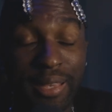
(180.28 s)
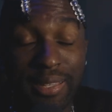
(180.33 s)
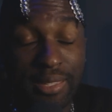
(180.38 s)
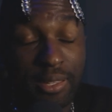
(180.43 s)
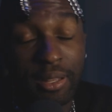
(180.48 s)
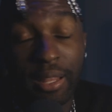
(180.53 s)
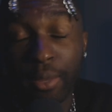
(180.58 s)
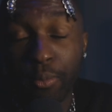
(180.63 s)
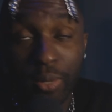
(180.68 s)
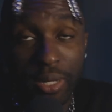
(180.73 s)

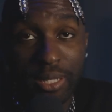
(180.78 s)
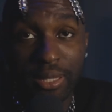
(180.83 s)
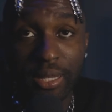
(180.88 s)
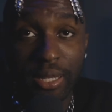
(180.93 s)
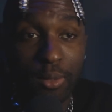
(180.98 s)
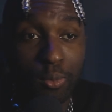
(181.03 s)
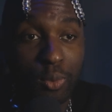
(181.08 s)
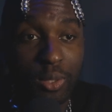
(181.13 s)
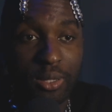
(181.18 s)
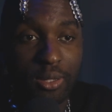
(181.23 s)
still like what he
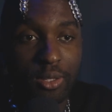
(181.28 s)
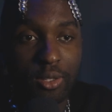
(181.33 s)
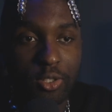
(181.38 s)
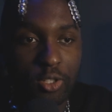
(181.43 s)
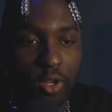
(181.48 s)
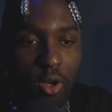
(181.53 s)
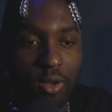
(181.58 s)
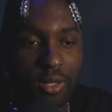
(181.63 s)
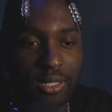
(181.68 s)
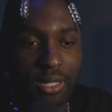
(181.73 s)
did with the
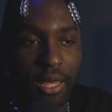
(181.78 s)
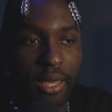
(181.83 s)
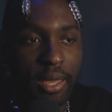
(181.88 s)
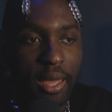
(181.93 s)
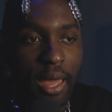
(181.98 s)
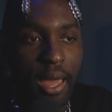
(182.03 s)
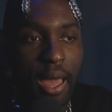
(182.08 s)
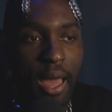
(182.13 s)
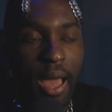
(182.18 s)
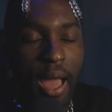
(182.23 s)
songs. Like,